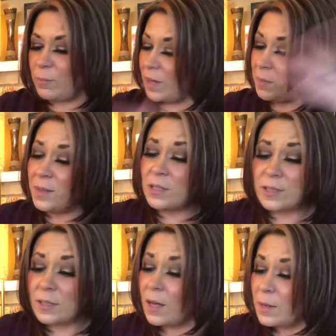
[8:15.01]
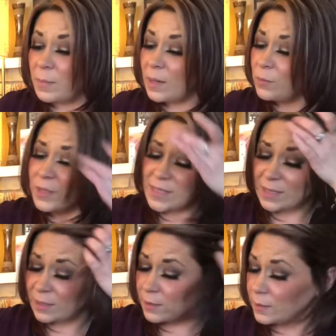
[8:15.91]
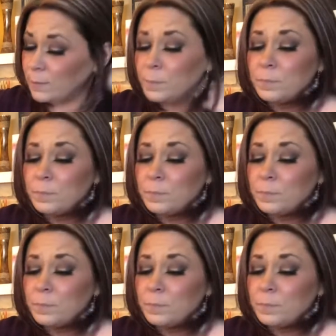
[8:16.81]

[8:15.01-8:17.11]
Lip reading: Maybe there's a lot of memories here,